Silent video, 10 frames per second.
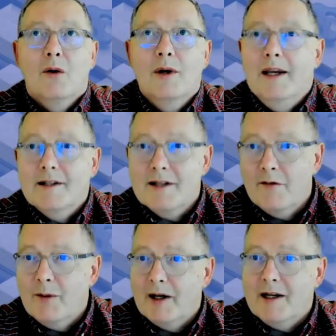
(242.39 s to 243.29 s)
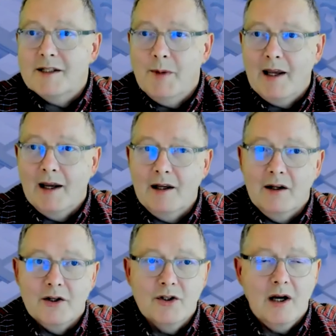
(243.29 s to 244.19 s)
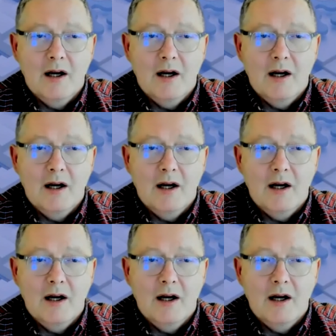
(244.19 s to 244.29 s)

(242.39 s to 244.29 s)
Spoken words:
okay, does everybody speak English?